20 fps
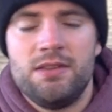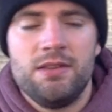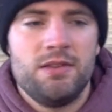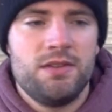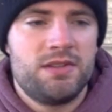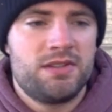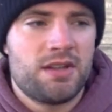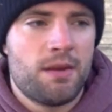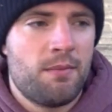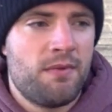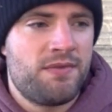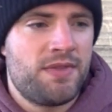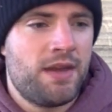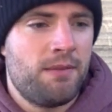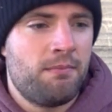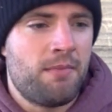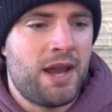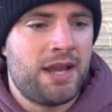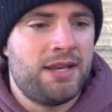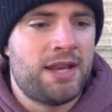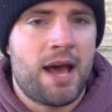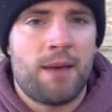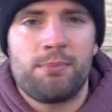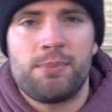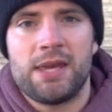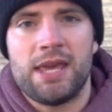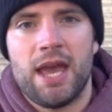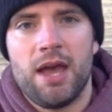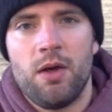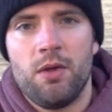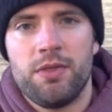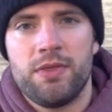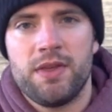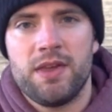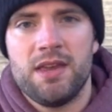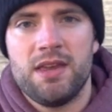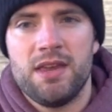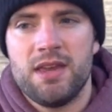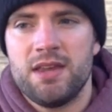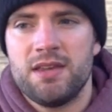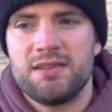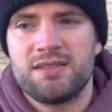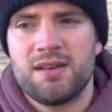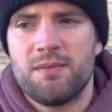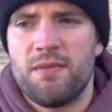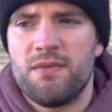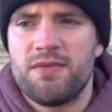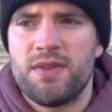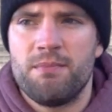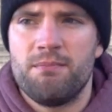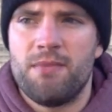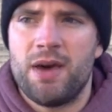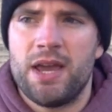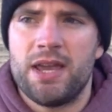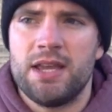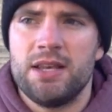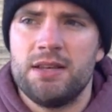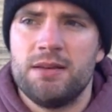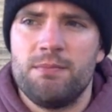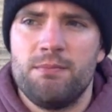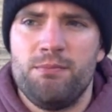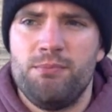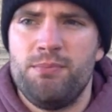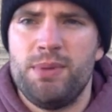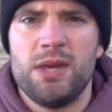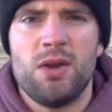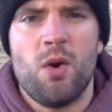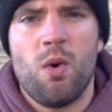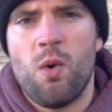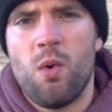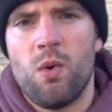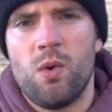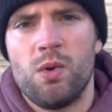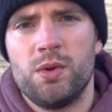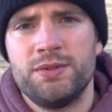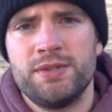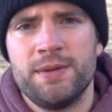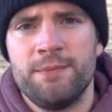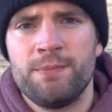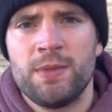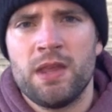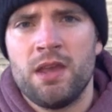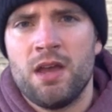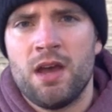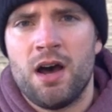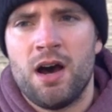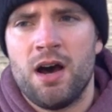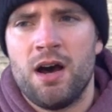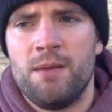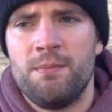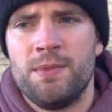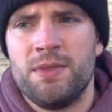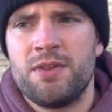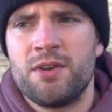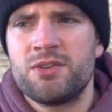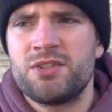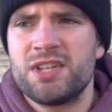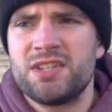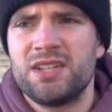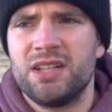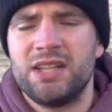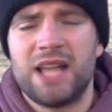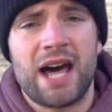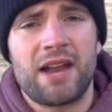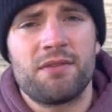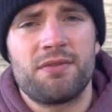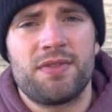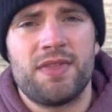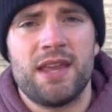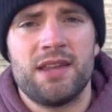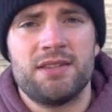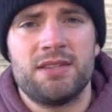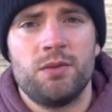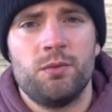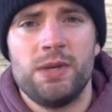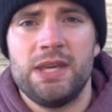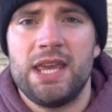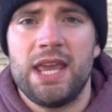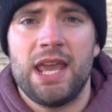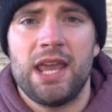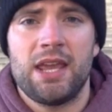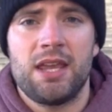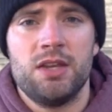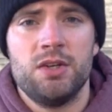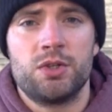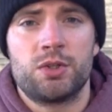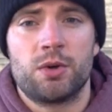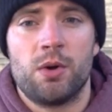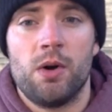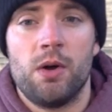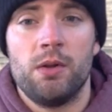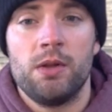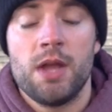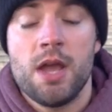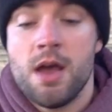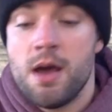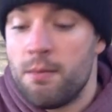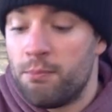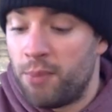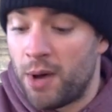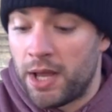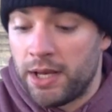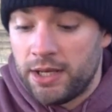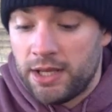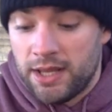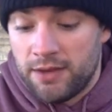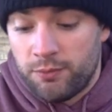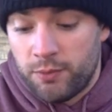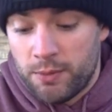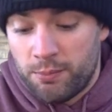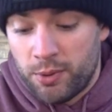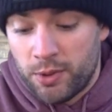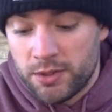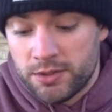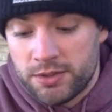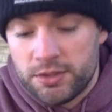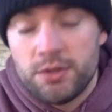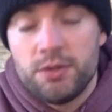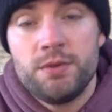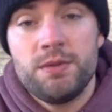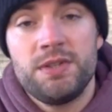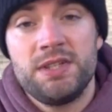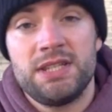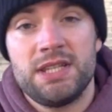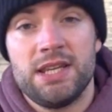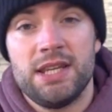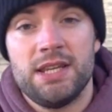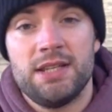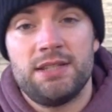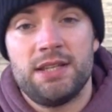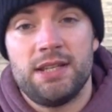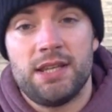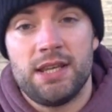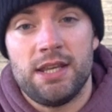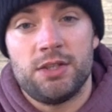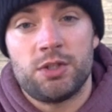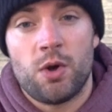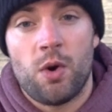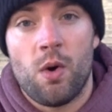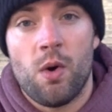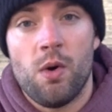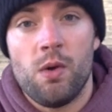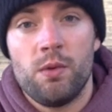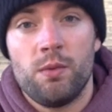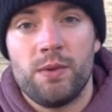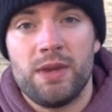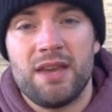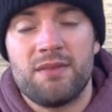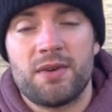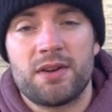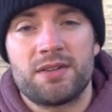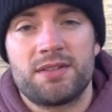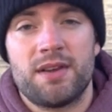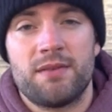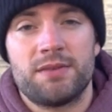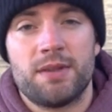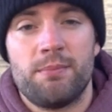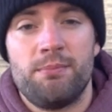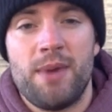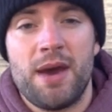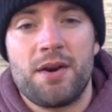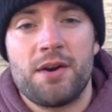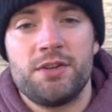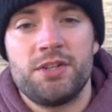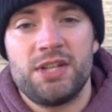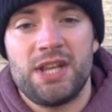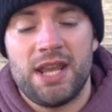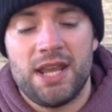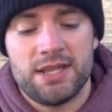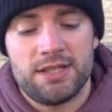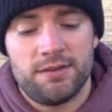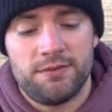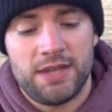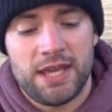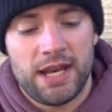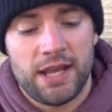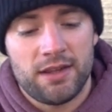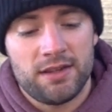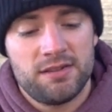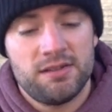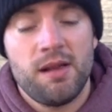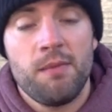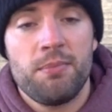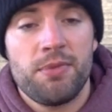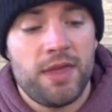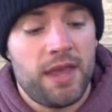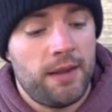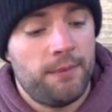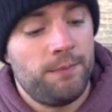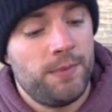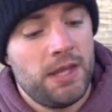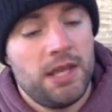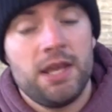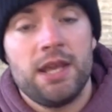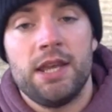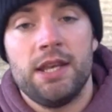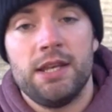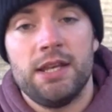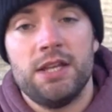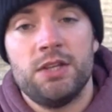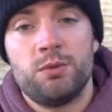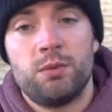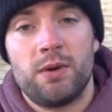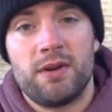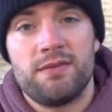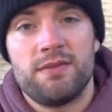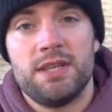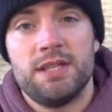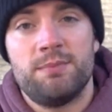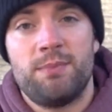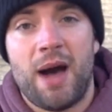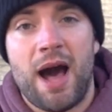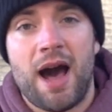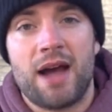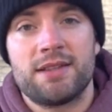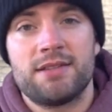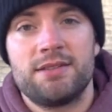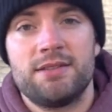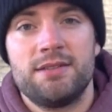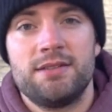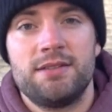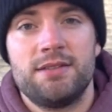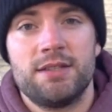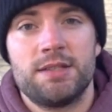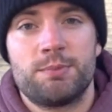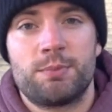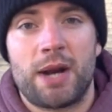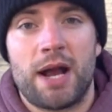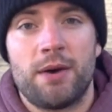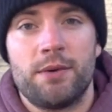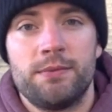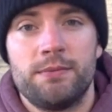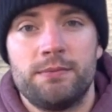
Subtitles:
Some of them might not be healthy, some of them might be old. There's just a lot of things that we can't control. But if we put 2 seeds in each hole, we give ourselves a better chance of getting something in each one of these pots to sprout.